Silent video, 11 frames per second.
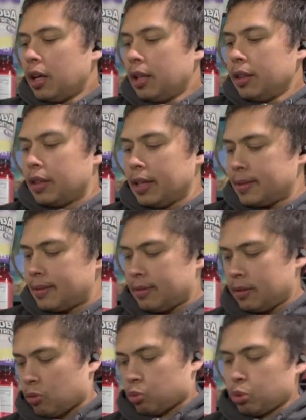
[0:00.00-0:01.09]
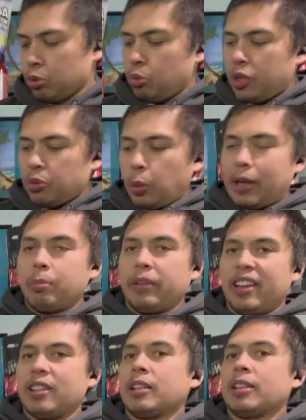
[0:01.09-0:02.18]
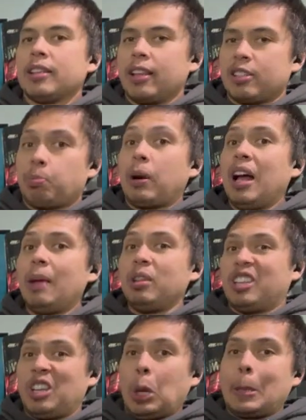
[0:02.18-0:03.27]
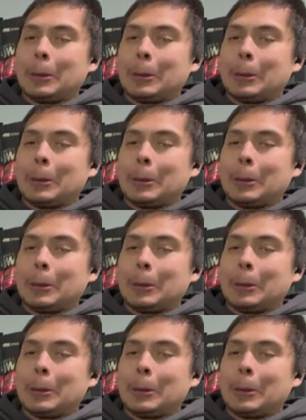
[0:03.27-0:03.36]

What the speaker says: this Rule 1 Whey Blend is probably